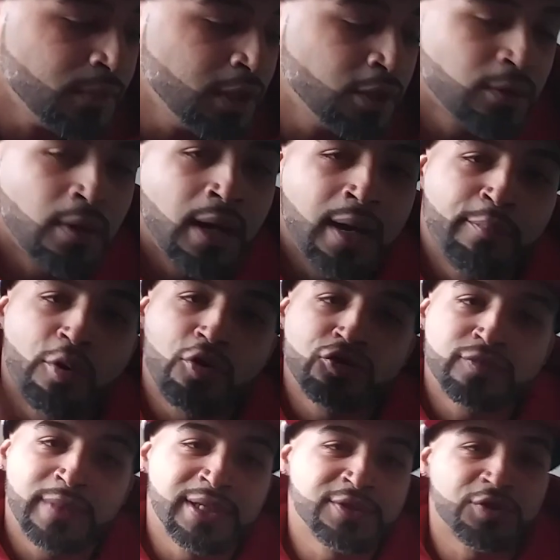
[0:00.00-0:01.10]
You know, I
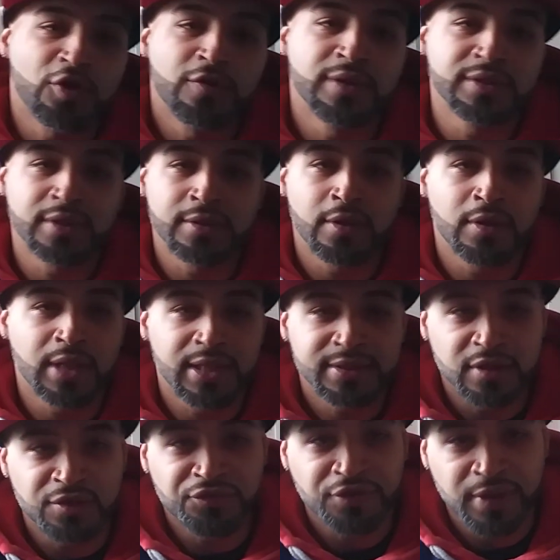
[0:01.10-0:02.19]
post my stories and all that
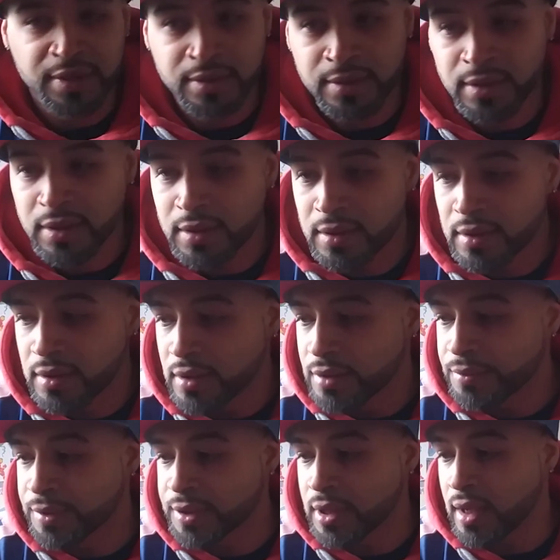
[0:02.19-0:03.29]
stuff and
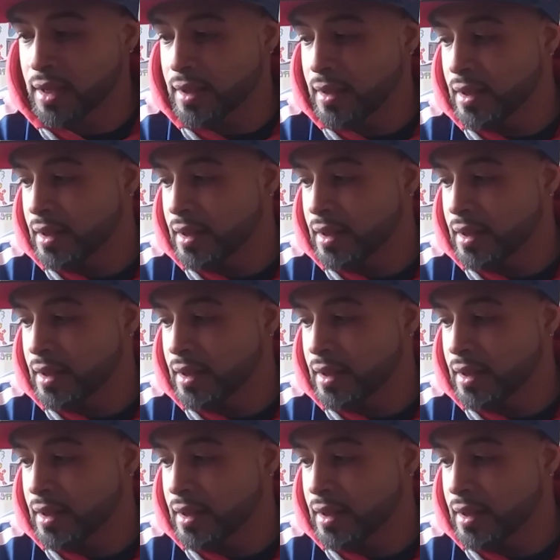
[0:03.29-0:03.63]
whatnot.